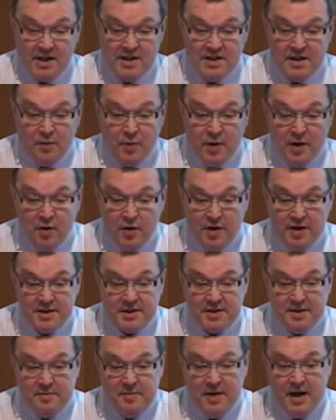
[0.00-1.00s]
So if we look at
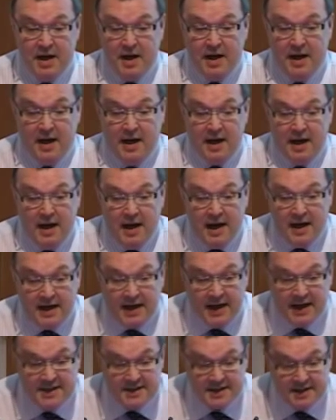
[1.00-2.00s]
some
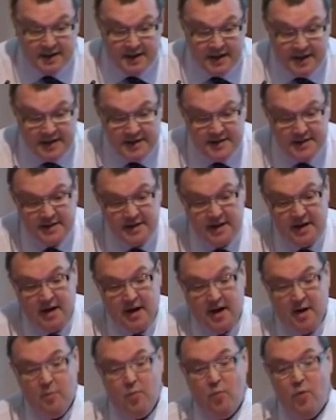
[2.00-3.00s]
case studies
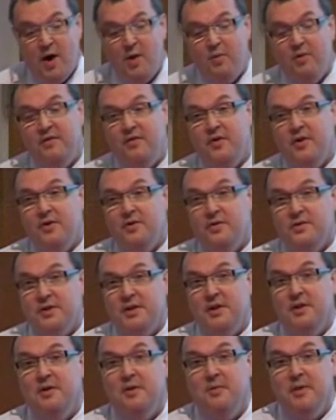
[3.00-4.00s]
where we've
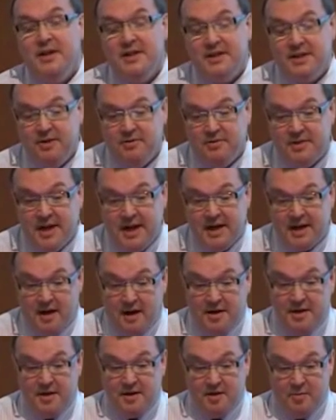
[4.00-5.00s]
used QT-Med Siltec
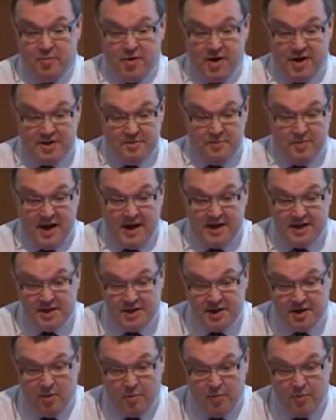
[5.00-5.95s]
under compression bandaging